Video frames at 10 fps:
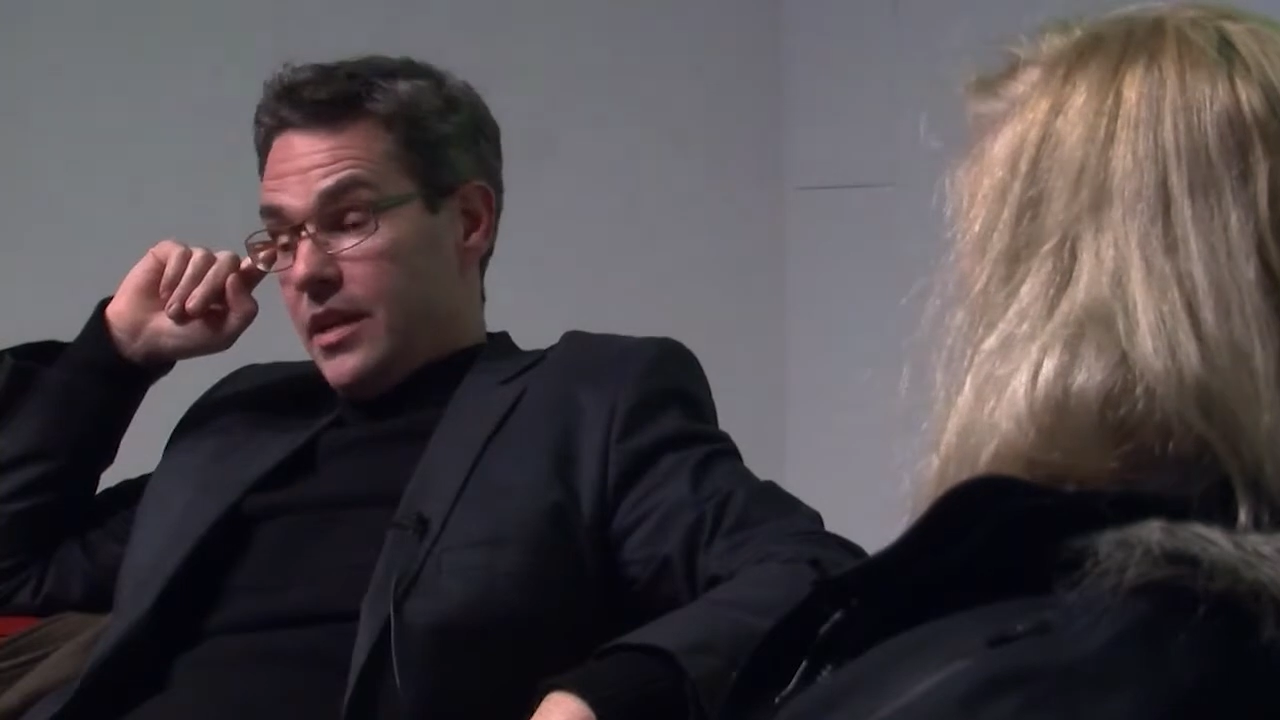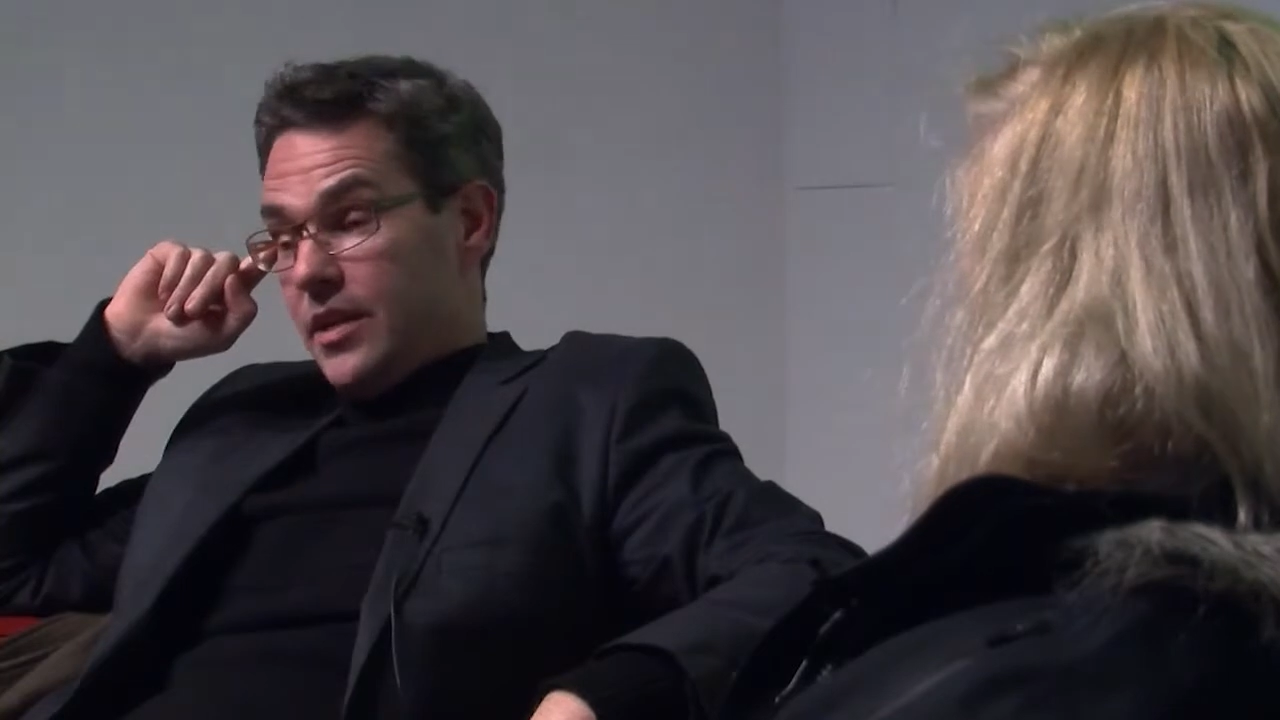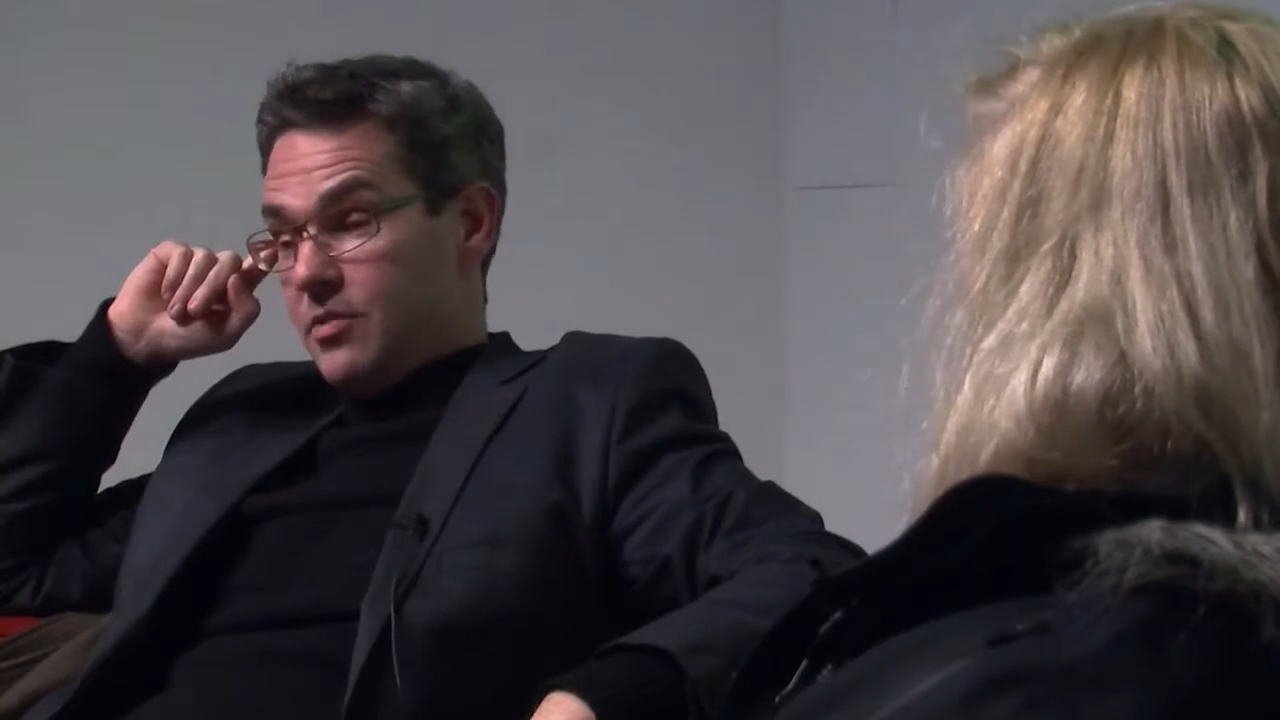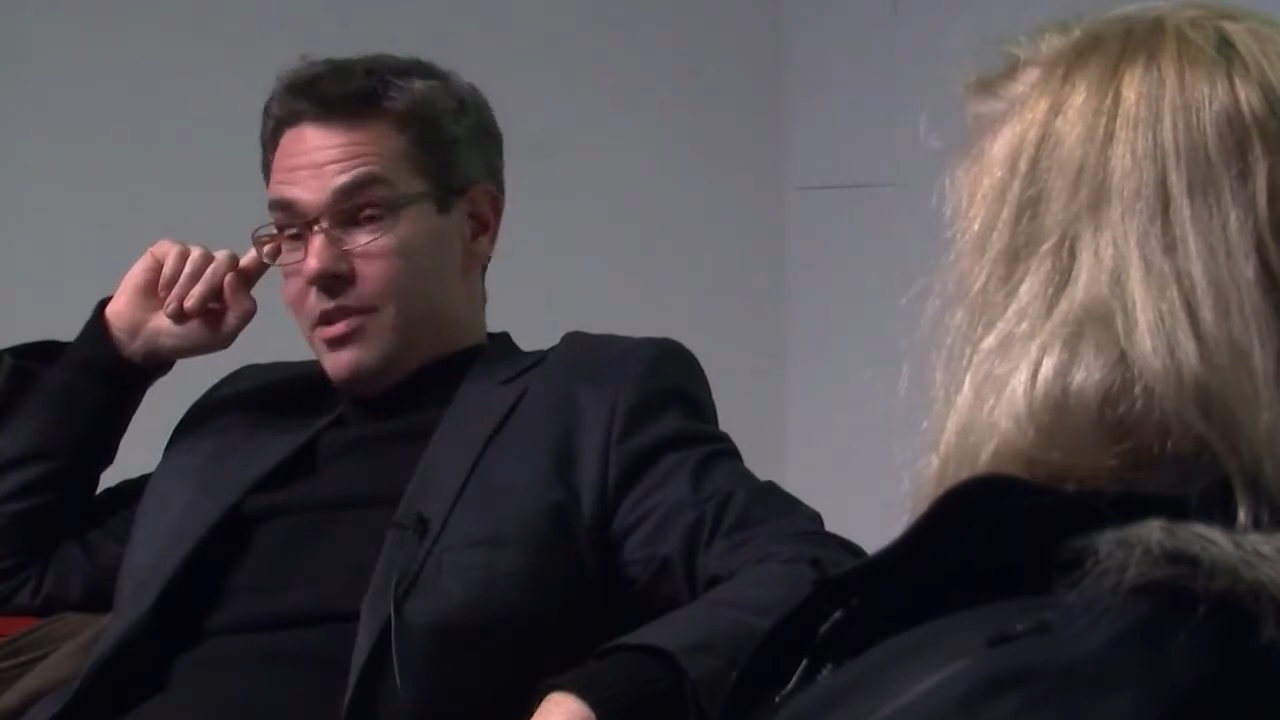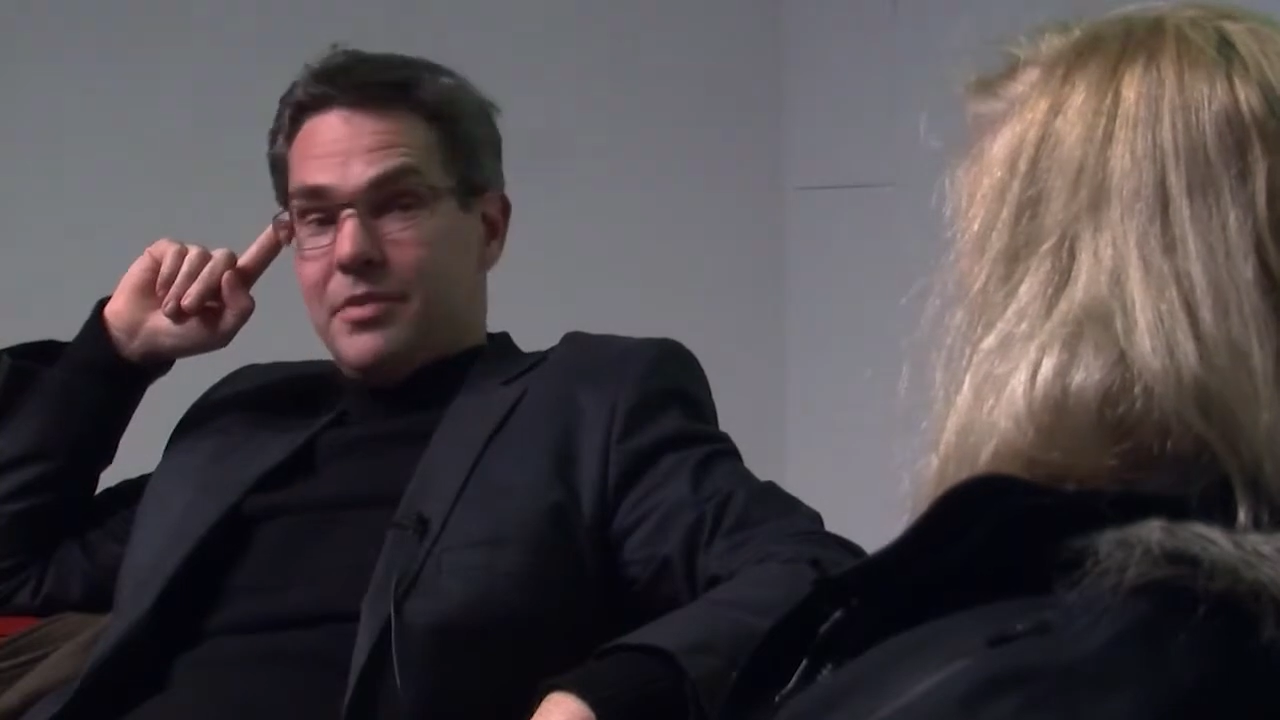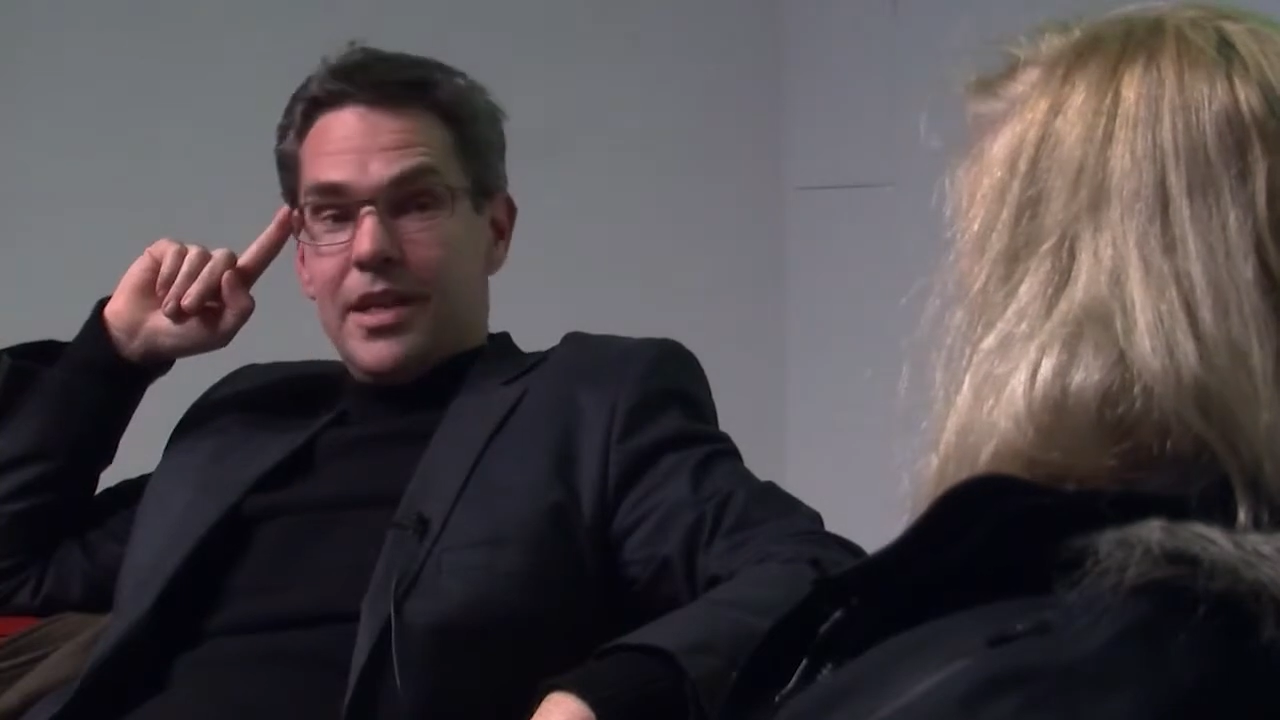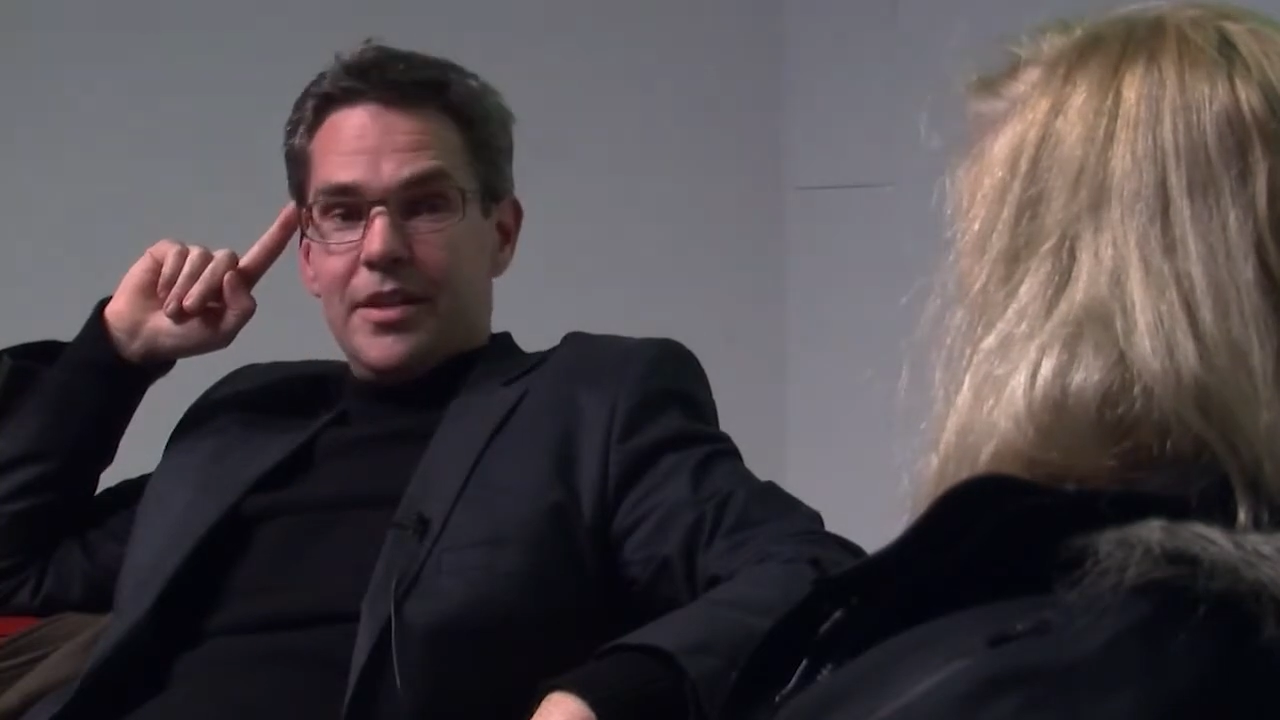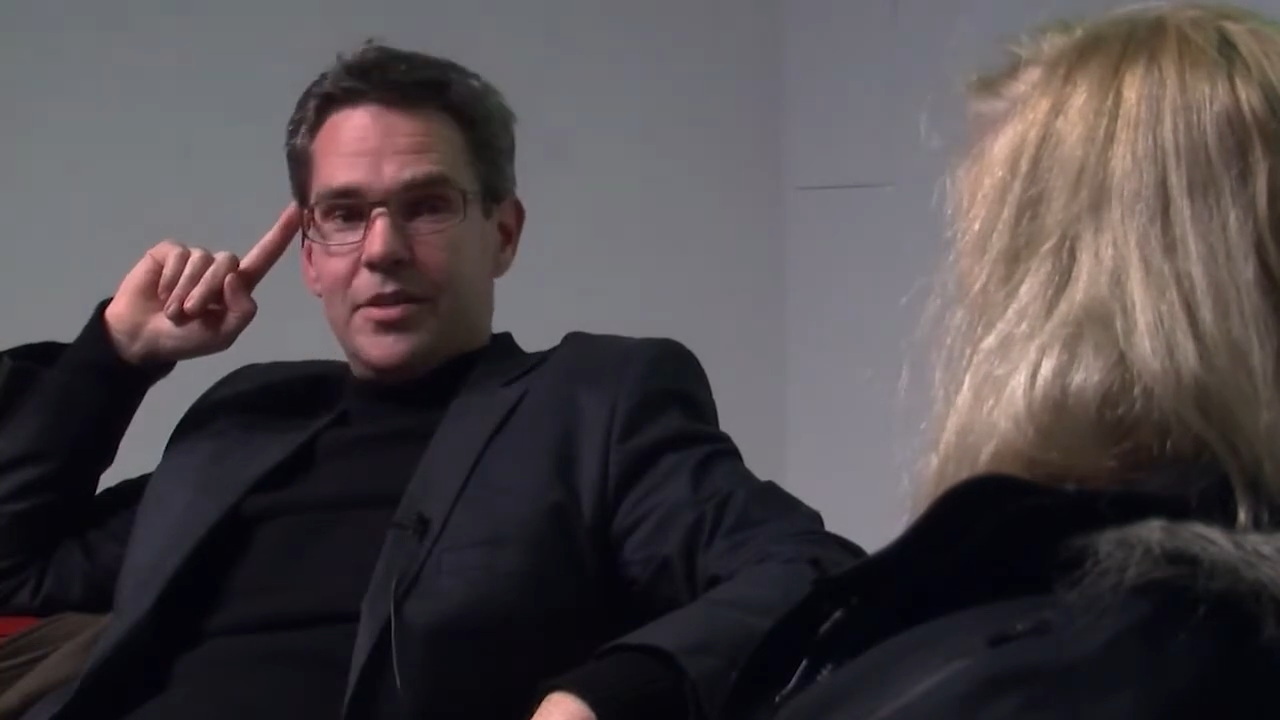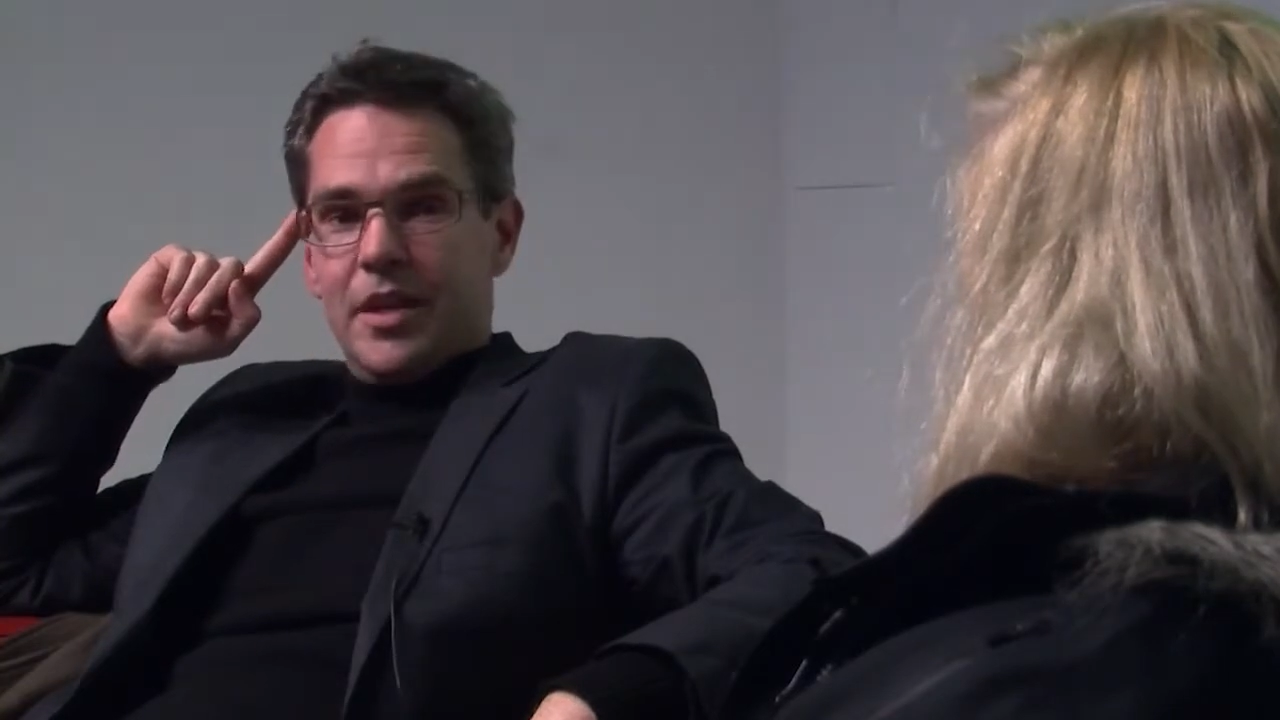extremely en